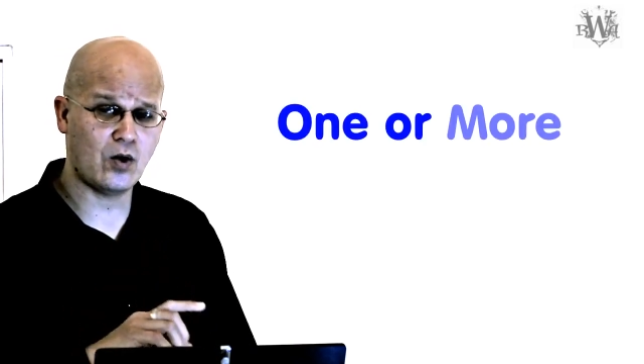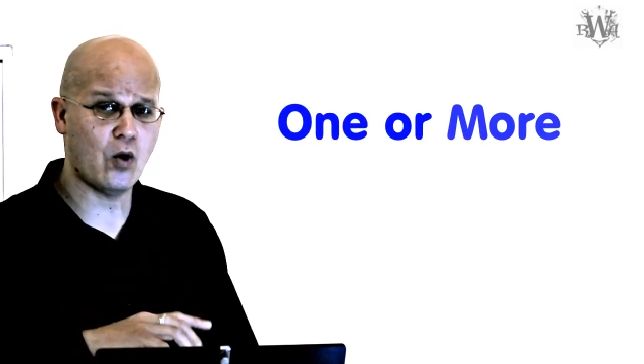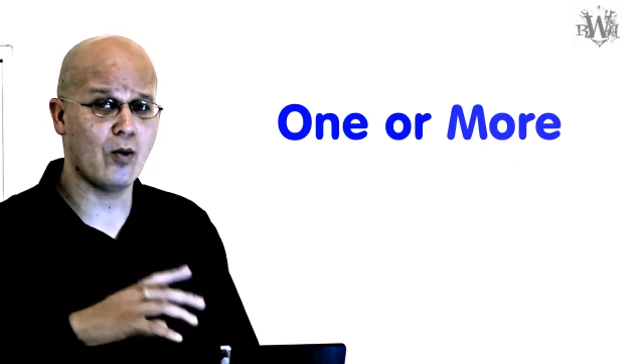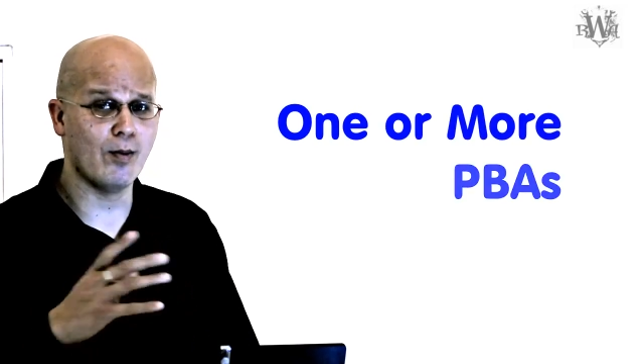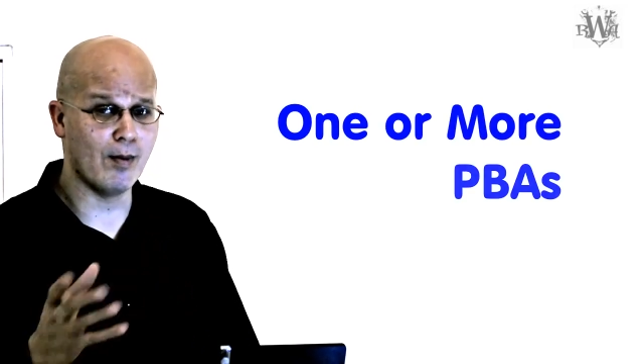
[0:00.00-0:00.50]

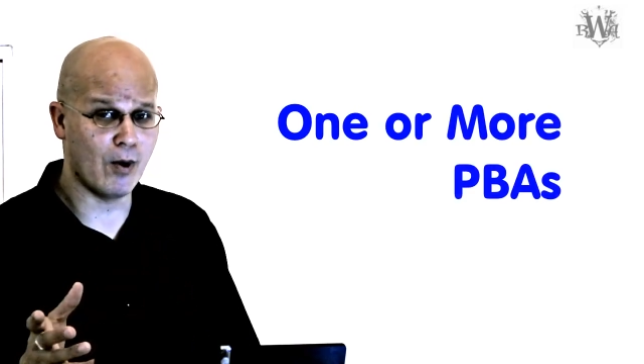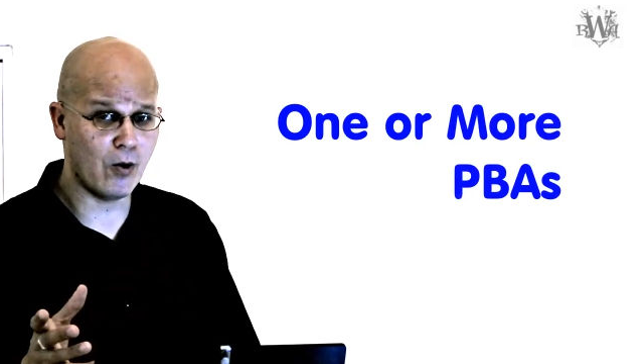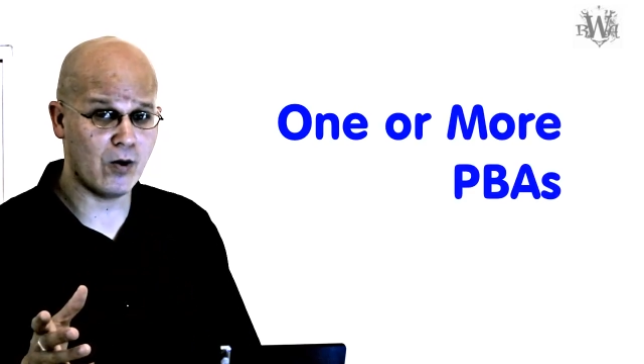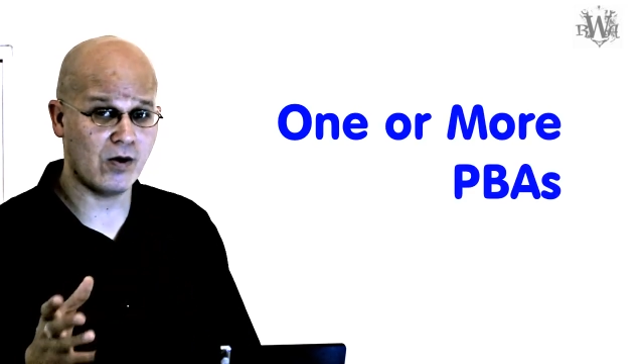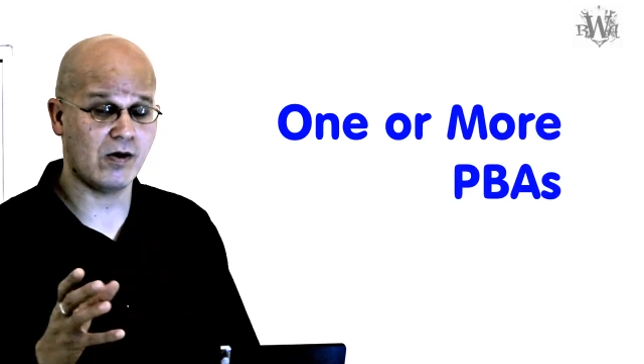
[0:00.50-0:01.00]
or
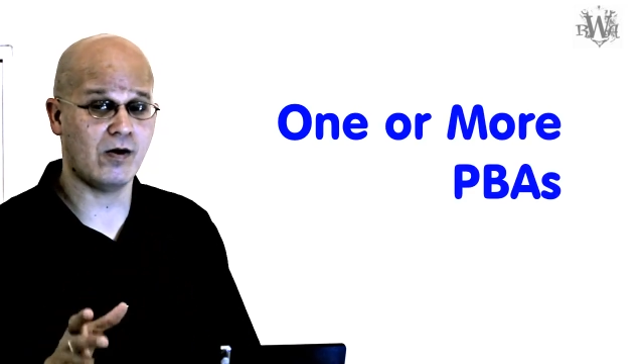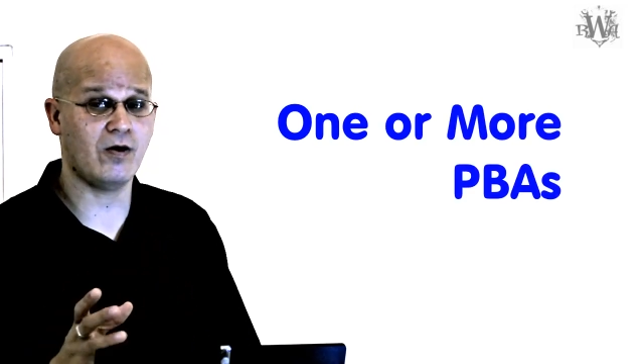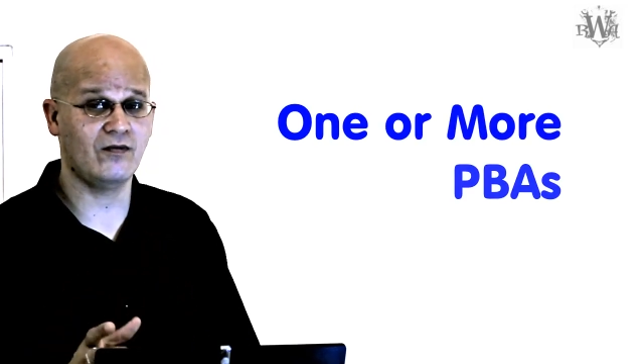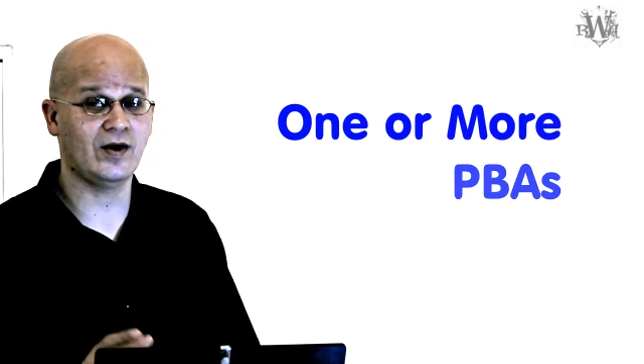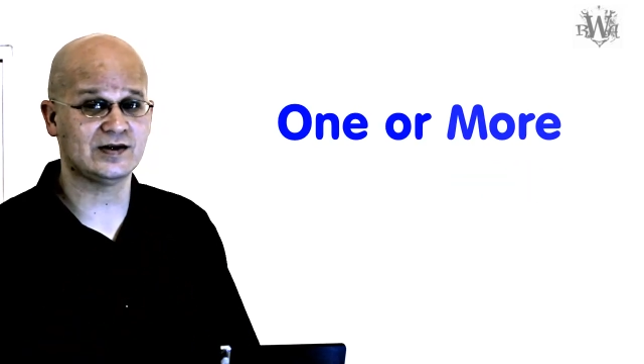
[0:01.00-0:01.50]
more
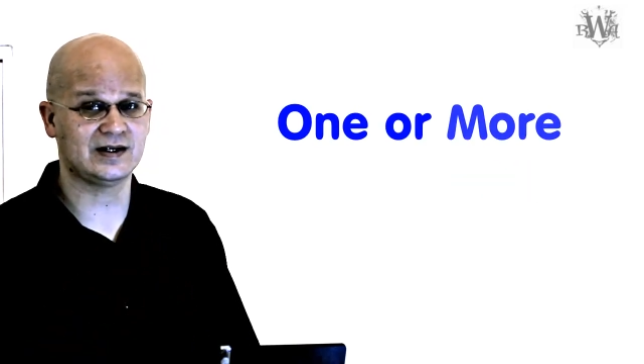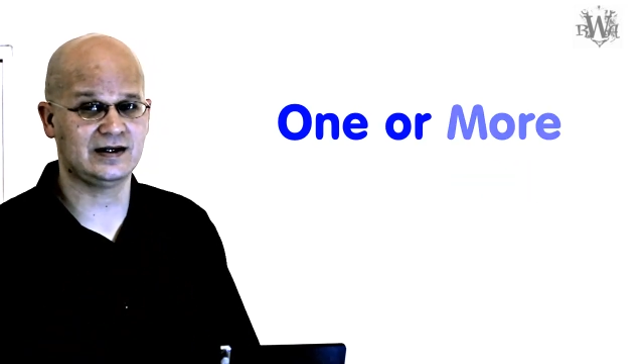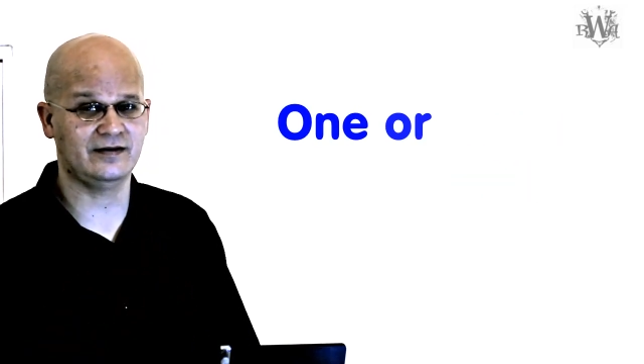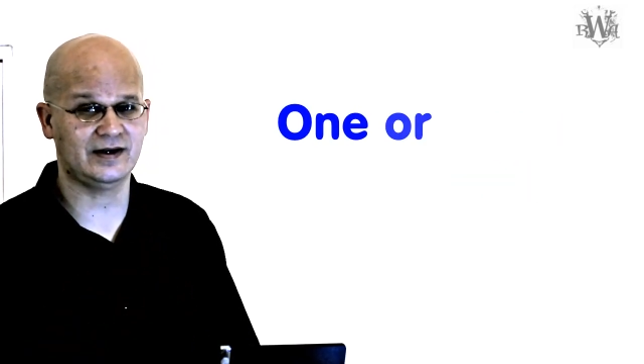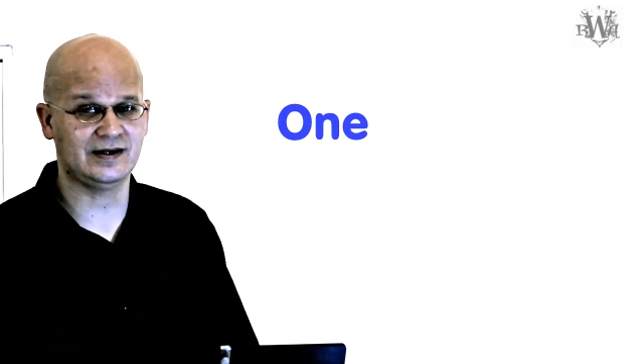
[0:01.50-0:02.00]
of those
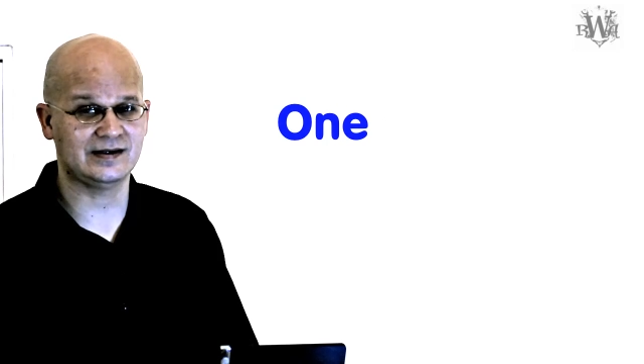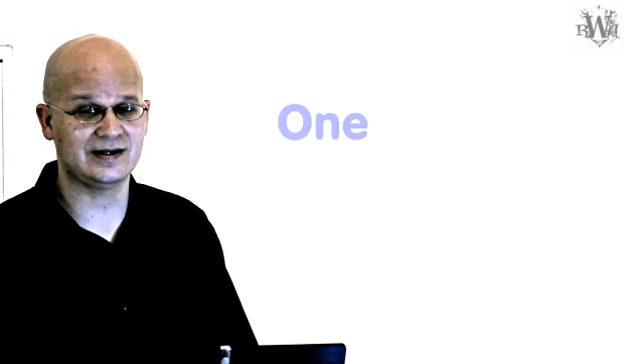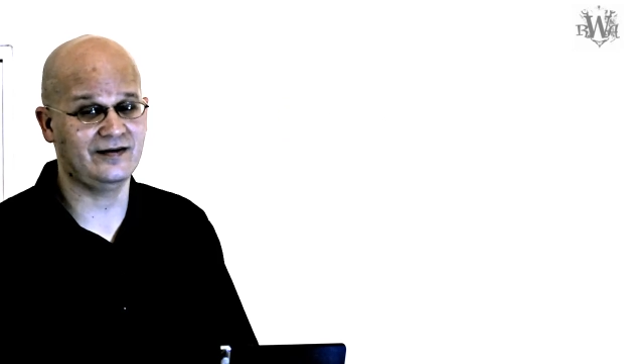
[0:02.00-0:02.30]
activities.